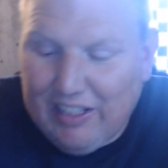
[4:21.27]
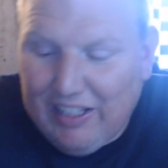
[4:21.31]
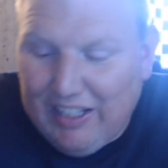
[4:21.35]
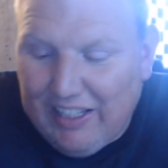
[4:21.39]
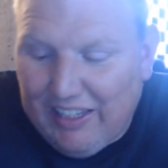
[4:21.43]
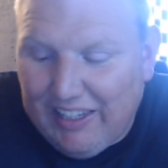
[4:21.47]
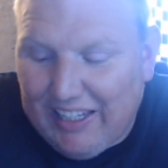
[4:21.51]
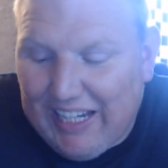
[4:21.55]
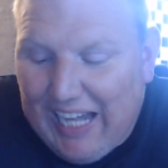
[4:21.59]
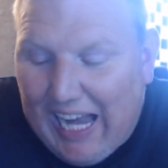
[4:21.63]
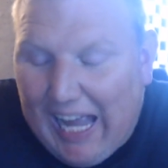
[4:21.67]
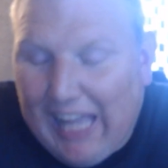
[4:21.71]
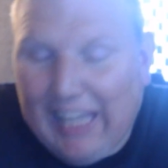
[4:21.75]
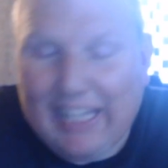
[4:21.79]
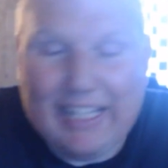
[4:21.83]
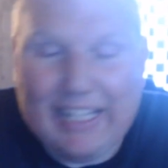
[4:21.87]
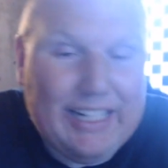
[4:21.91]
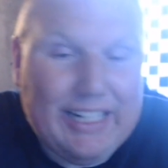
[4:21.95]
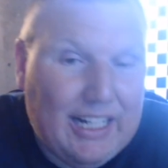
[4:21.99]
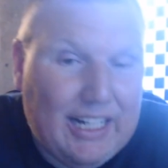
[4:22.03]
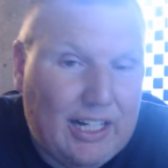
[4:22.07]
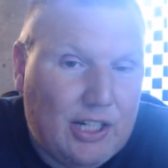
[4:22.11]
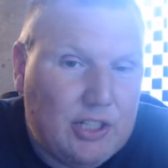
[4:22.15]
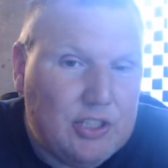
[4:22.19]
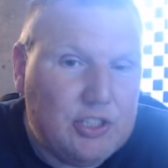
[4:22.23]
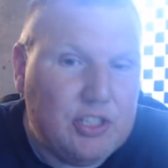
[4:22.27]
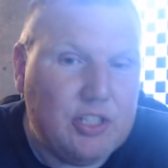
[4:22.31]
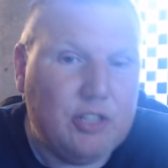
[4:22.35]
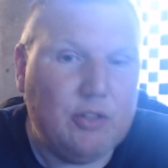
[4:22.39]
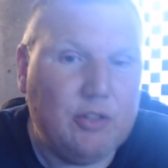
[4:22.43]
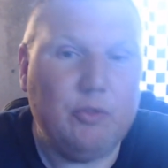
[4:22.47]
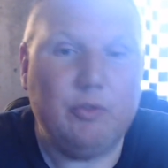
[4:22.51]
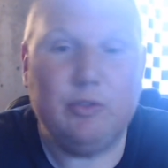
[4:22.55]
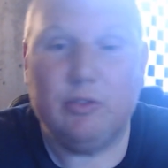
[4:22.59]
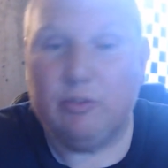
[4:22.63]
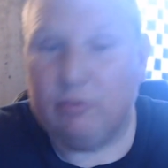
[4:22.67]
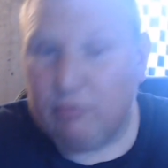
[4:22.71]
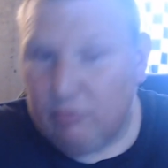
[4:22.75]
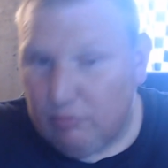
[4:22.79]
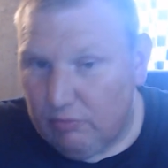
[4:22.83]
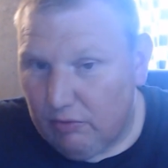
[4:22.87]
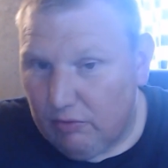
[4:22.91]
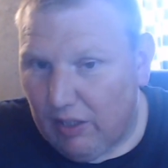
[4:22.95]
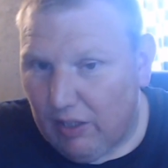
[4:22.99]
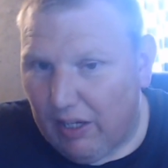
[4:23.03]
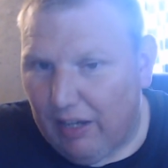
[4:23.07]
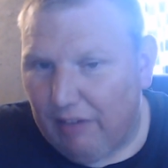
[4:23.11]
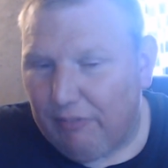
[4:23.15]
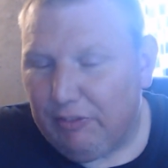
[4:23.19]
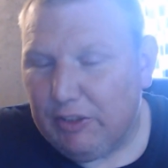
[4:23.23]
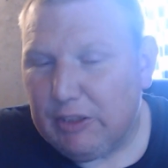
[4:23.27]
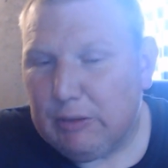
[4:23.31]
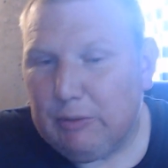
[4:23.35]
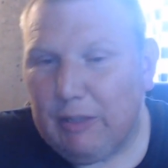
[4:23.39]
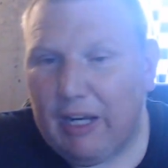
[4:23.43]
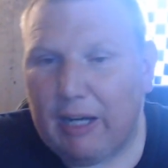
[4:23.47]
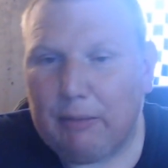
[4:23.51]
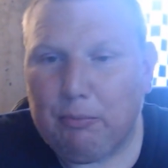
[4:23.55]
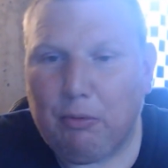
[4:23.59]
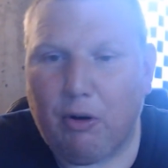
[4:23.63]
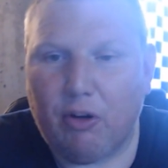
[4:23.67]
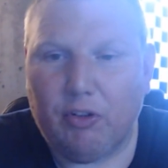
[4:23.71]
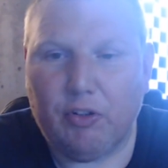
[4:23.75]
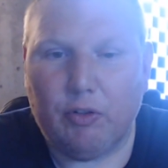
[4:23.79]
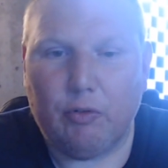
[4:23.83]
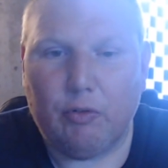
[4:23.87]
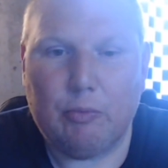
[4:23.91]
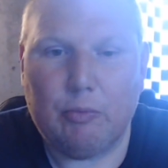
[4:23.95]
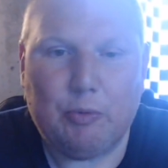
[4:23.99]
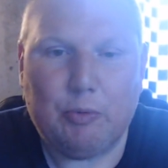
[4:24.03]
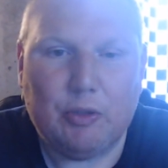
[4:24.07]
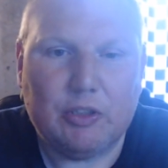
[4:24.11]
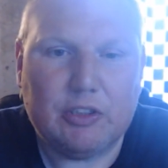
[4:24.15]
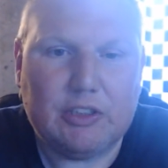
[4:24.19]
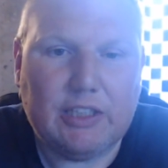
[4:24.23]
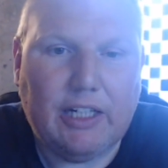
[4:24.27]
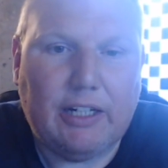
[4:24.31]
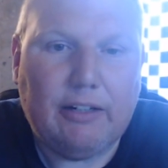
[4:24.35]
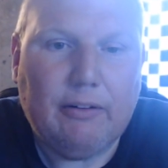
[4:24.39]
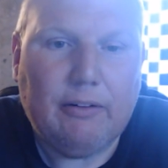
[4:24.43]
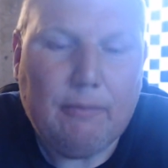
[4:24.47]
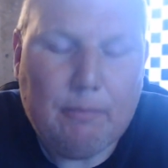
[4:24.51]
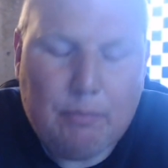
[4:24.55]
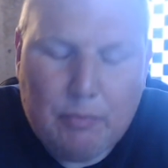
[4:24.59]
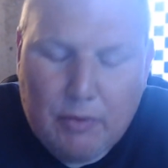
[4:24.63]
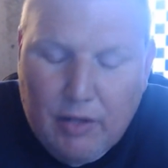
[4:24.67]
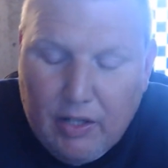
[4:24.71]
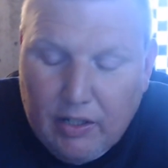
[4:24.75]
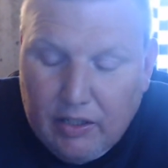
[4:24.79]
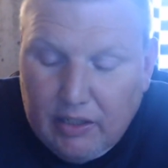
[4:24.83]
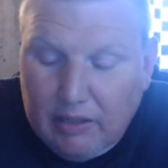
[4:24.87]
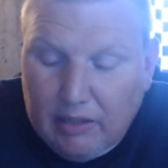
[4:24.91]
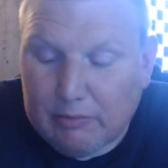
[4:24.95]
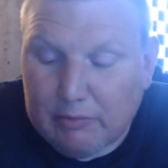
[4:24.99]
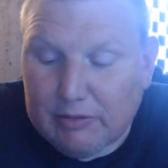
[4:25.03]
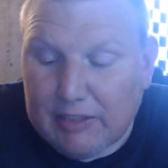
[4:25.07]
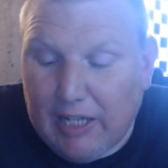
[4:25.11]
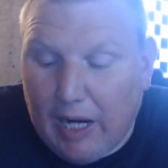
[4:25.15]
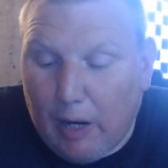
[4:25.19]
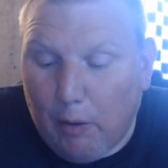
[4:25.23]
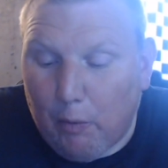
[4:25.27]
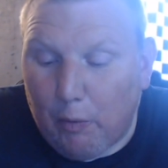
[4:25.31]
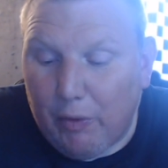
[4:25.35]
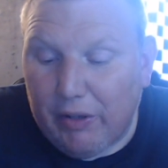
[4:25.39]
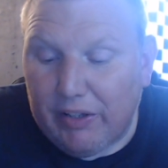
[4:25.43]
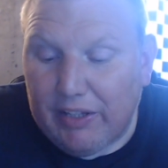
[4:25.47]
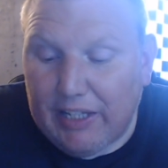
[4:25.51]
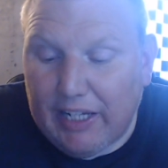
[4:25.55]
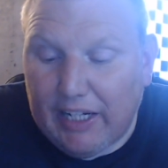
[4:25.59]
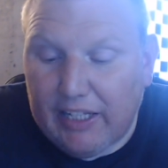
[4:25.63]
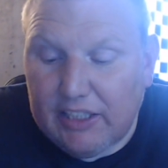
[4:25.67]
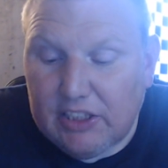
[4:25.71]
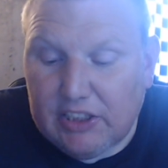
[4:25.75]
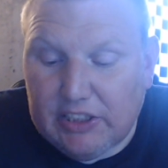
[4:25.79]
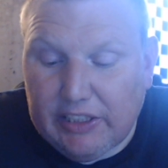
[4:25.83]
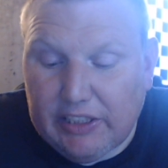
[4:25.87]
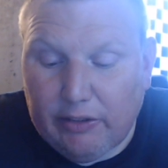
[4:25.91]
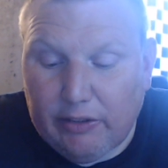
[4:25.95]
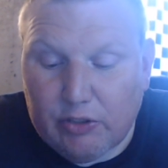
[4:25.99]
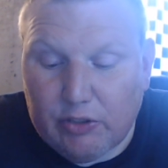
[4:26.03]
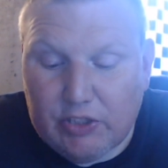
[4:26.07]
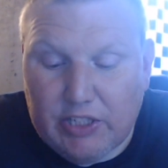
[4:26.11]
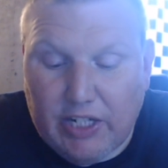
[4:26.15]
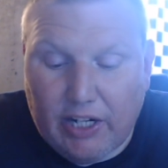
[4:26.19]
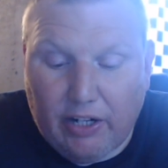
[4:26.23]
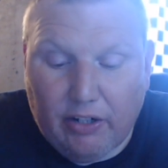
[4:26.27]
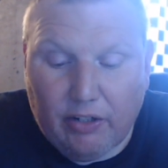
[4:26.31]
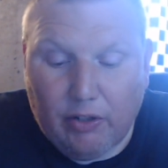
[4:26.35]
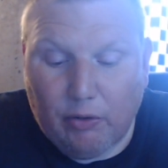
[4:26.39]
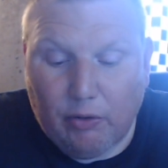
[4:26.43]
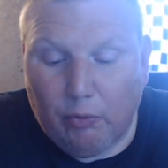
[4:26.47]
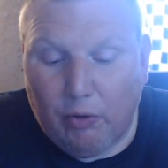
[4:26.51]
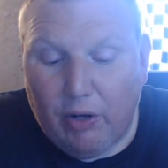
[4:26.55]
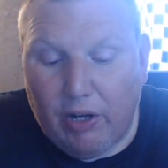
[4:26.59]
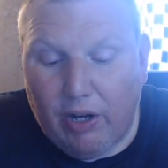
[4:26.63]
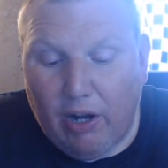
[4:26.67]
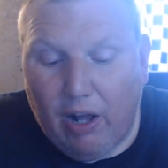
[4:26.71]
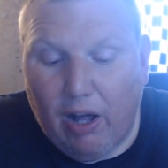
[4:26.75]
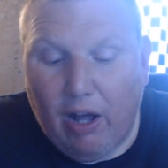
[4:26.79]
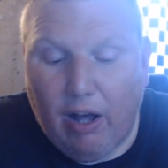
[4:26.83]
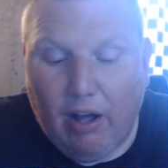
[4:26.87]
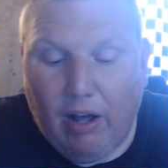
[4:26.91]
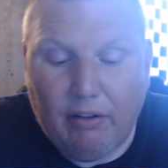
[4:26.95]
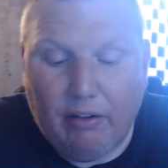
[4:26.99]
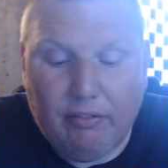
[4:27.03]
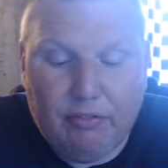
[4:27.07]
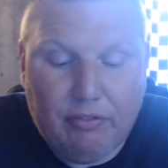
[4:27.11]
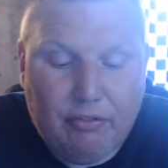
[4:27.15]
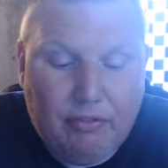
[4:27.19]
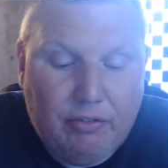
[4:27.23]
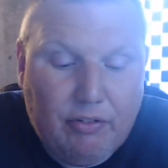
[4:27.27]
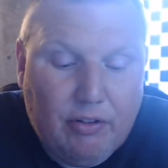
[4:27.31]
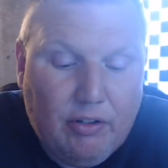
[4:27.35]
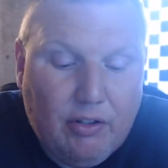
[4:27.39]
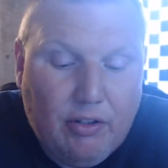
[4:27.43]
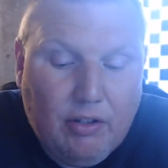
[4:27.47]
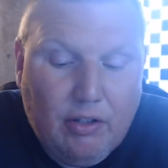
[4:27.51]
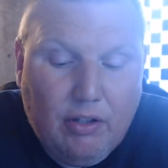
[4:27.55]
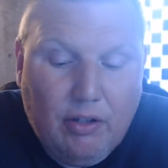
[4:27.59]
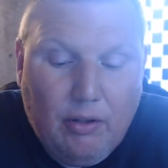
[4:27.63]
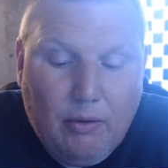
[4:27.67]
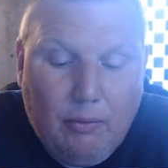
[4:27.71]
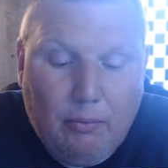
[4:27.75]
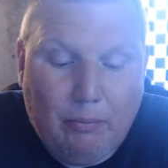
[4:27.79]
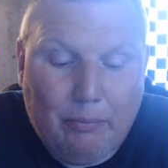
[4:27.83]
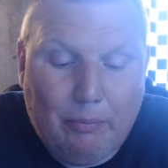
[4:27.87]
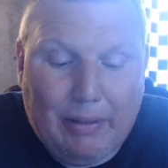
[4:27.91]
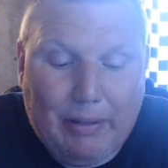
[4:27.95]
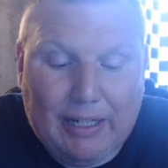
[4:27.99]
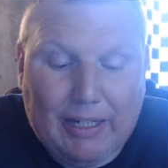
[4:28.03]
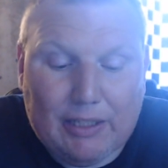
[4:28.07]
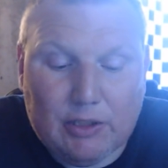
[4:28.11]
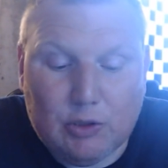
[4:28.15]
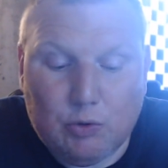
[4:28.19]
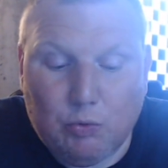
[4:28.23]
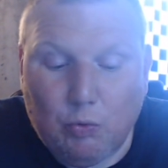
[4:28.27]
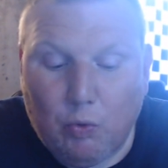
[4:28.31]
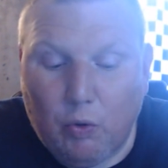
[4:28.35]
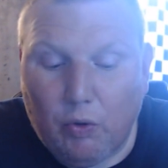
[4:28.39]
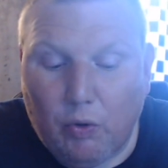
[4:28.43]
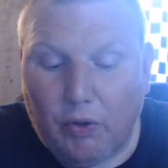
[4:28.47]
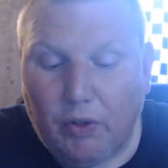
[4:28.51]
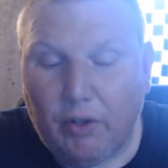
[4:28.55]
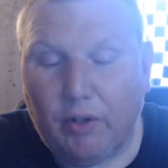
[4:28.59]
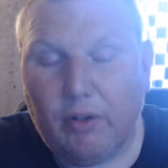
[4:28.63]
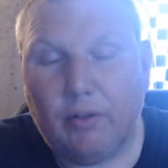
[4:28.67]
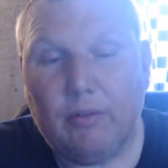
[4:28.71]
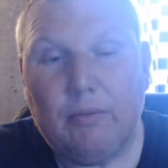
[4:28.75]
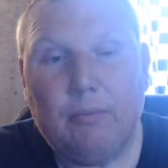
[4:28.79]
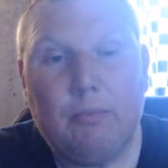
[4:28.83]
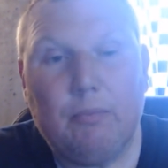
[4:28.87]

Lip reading: Then Alley Catch, who's Effie's tag partner with Broski, comes out with a steel chair to run off Mance Warner.